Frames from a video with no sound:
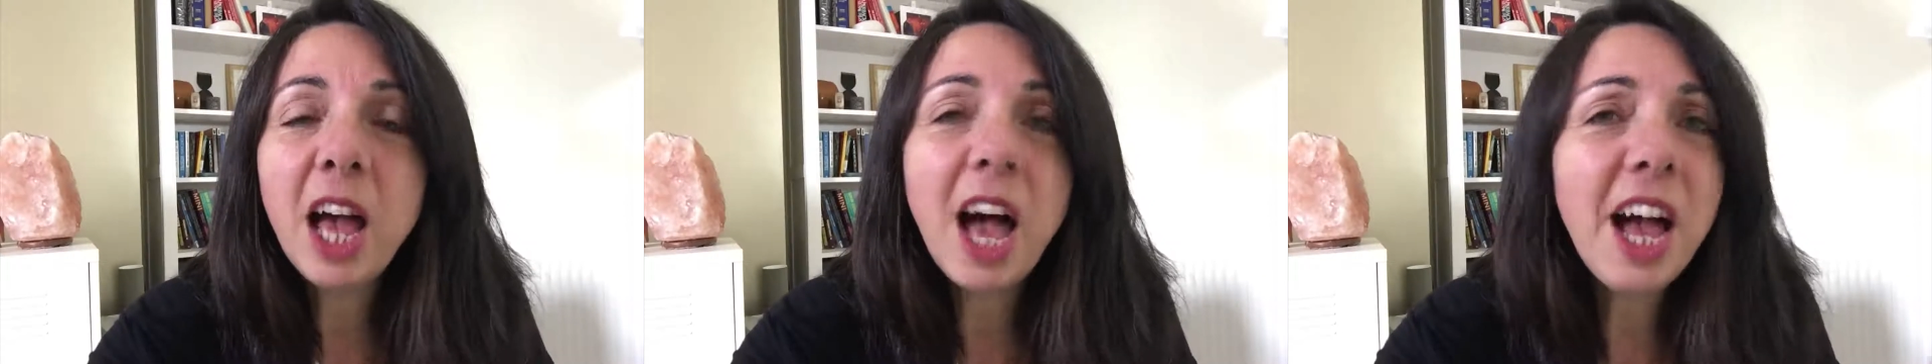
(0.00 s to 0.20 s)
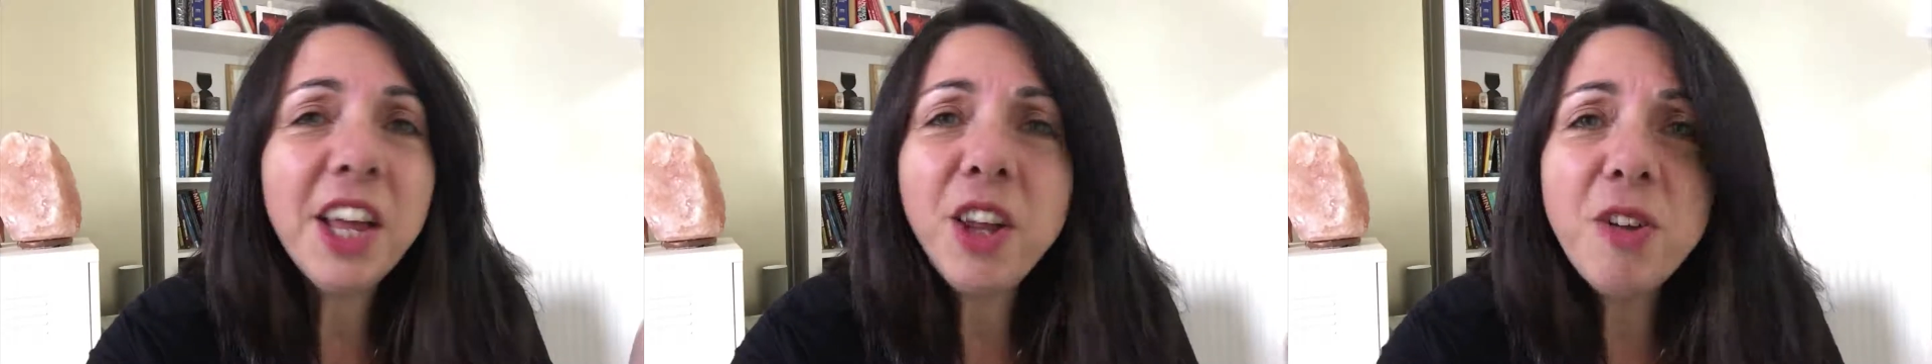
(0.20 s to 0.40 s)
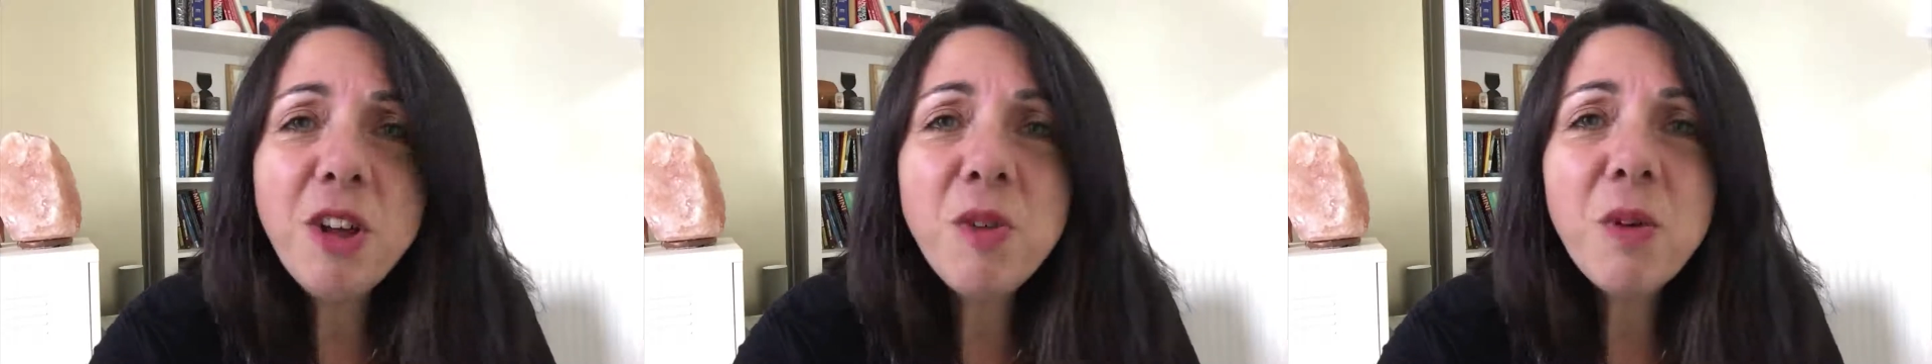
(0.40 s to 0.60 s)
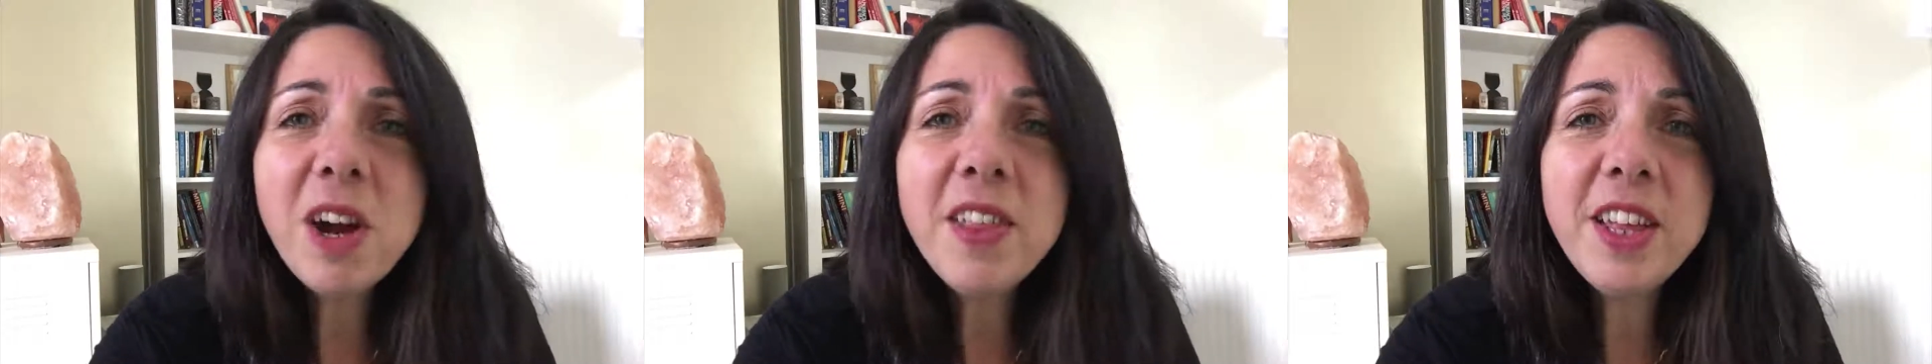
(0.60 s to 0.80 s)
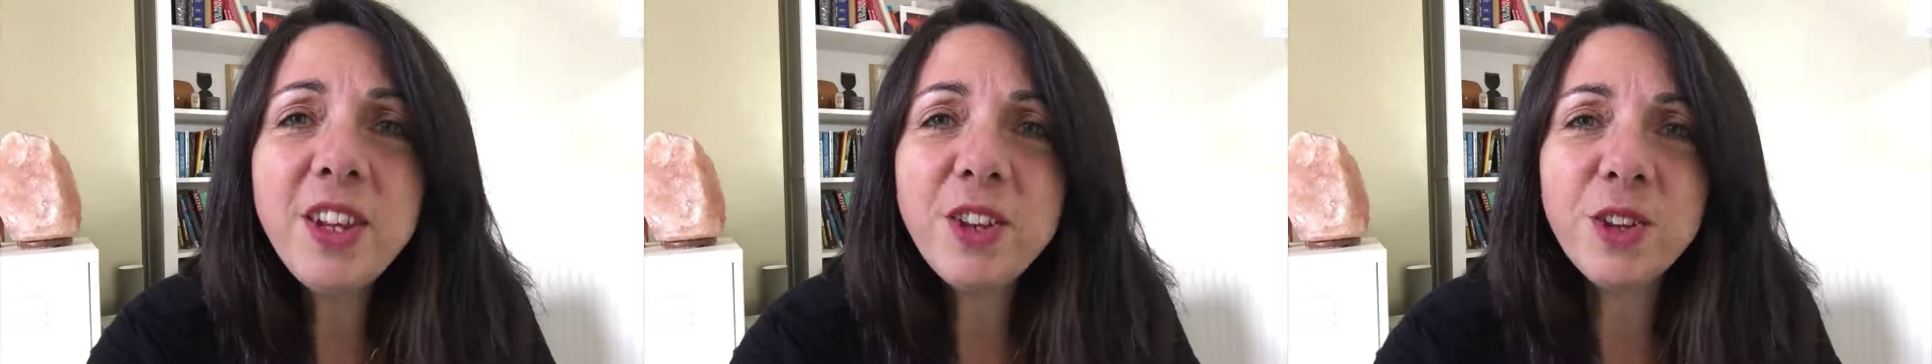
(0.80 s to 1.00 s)
I don't know
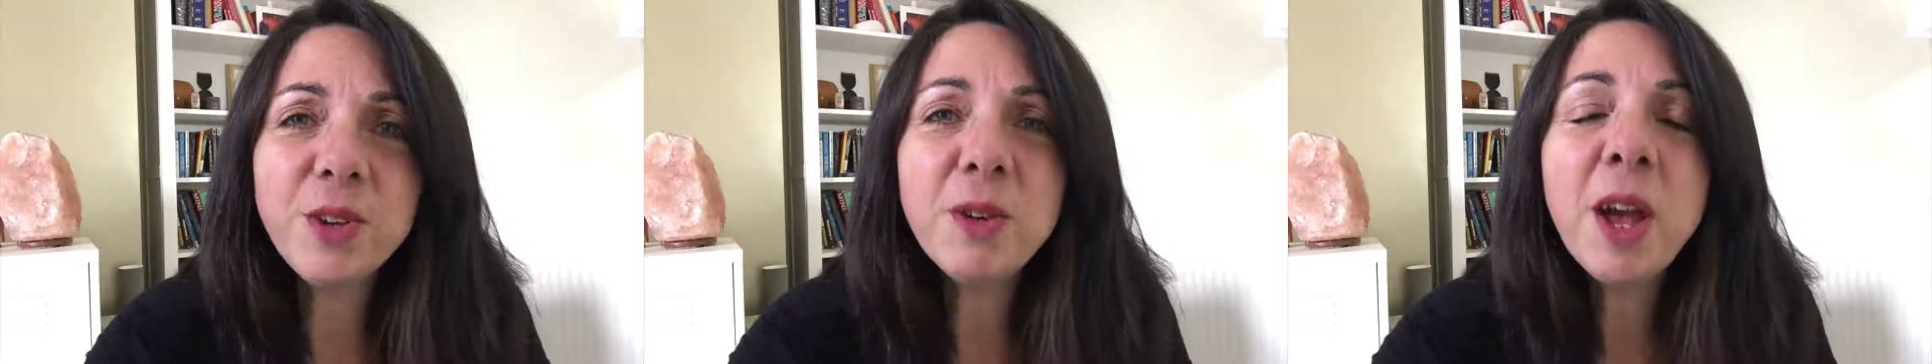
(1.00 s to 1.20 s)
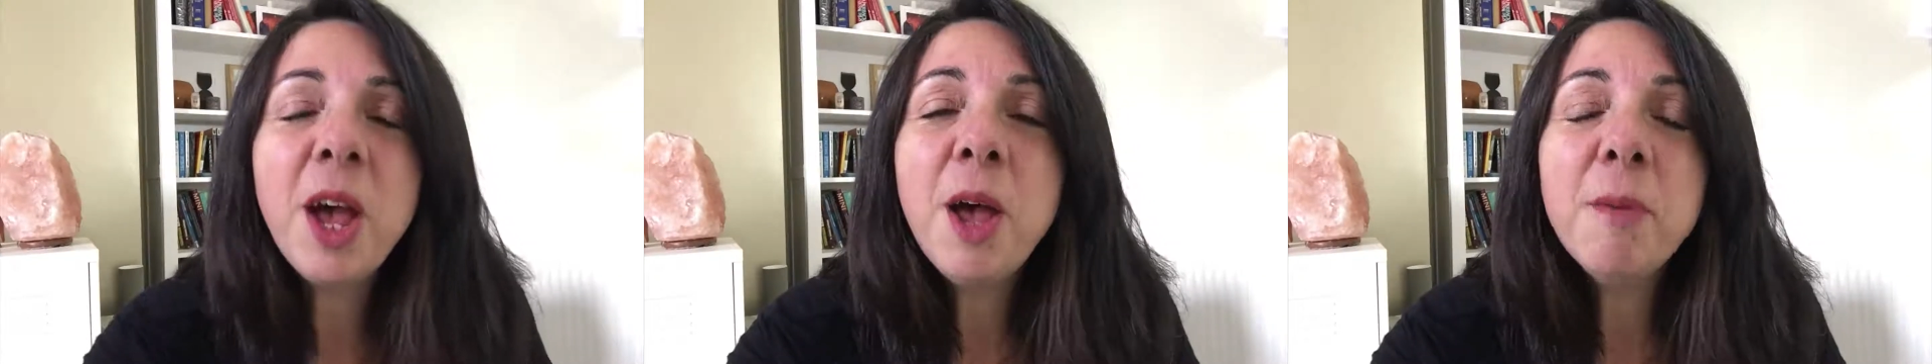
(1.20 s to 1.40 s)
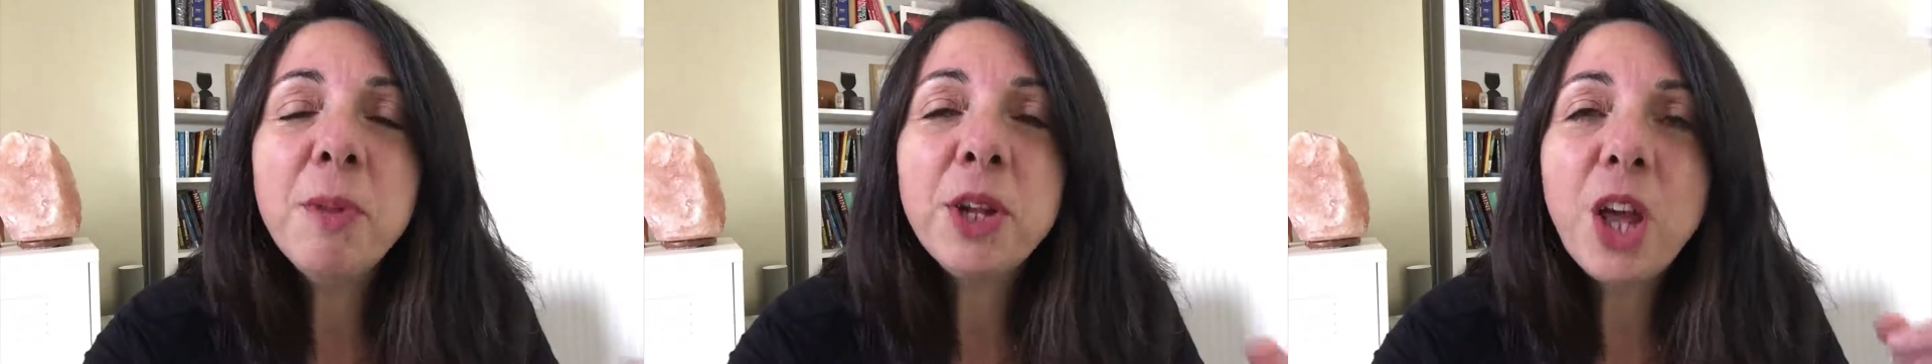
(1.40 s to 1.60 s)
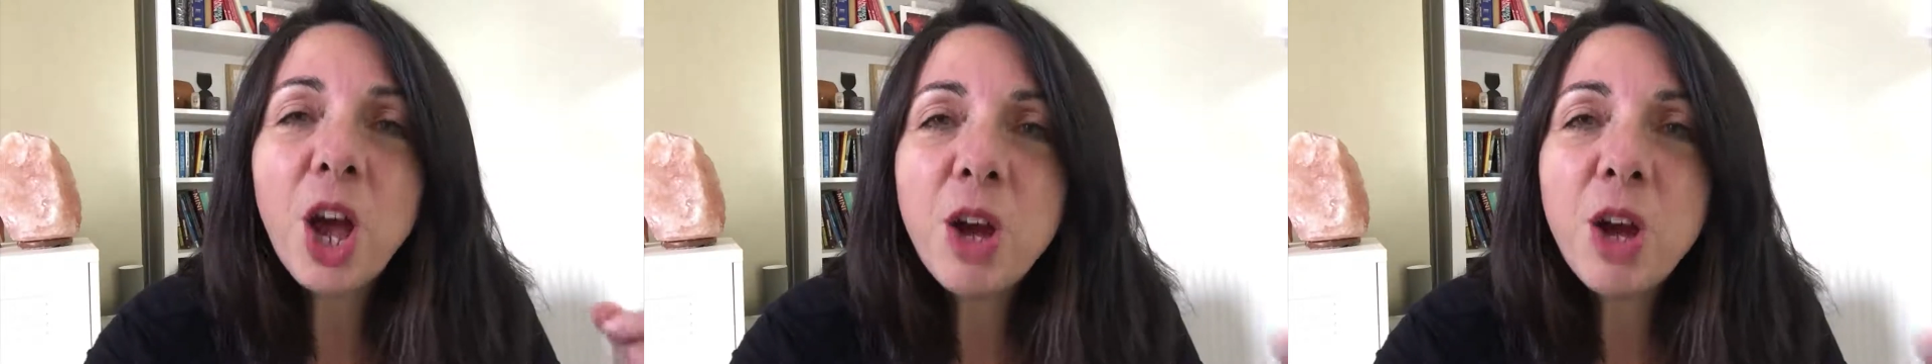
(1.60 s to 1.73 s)
why they do, but